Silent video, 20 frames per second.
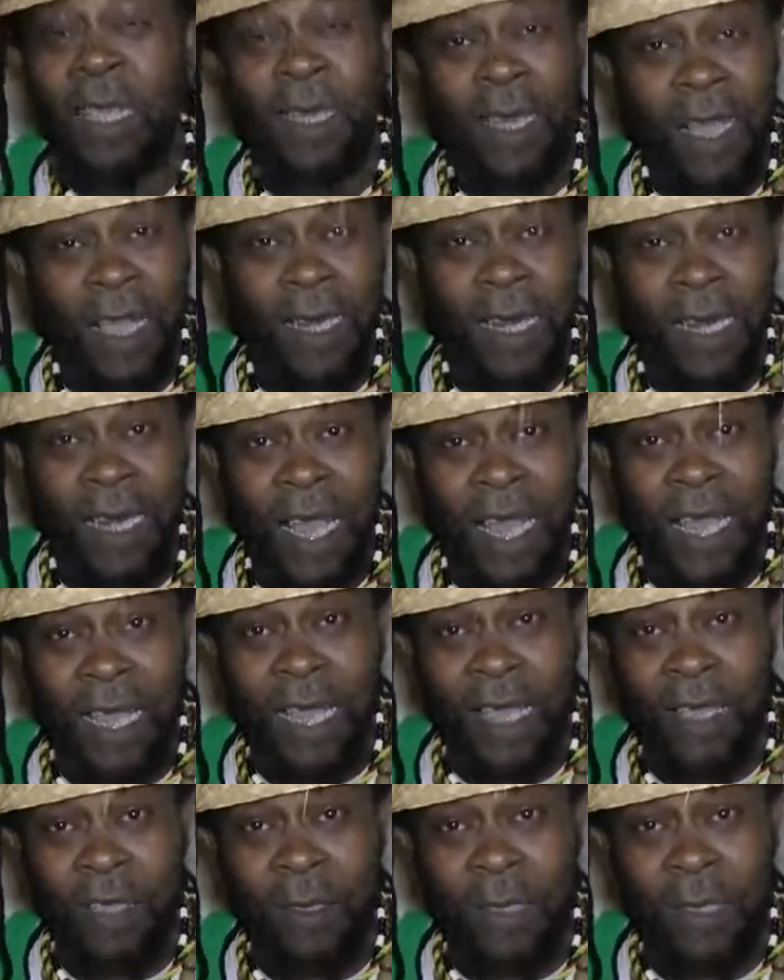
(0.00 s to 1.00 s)
Because the
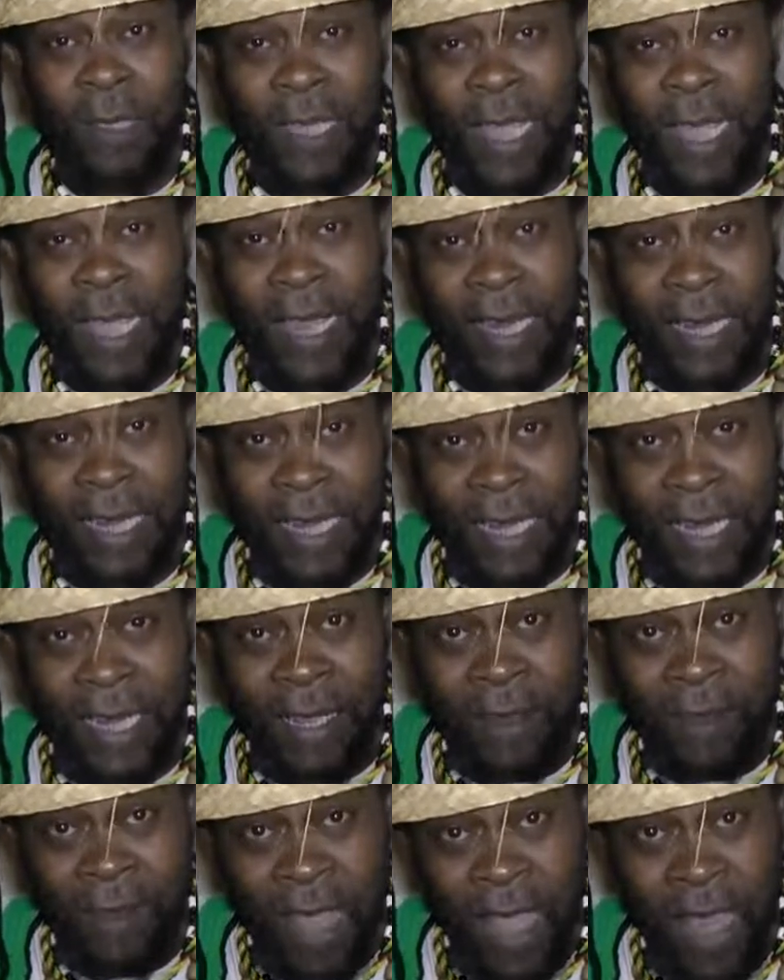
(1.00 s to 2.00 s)
longer you stay in
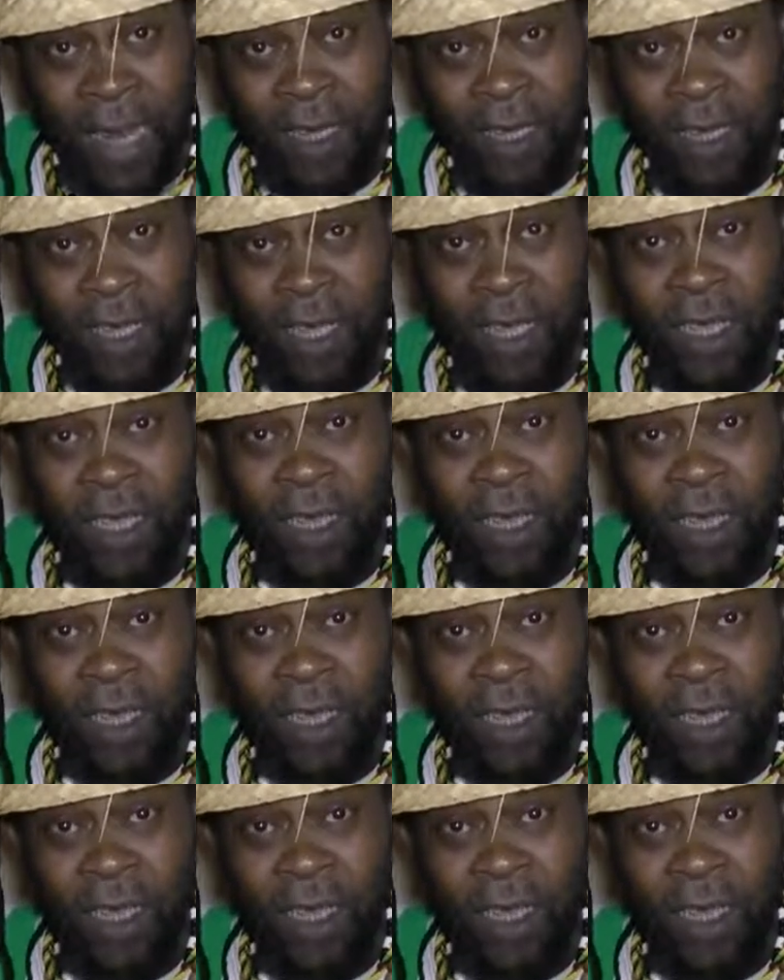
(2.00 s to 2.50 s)
there, right,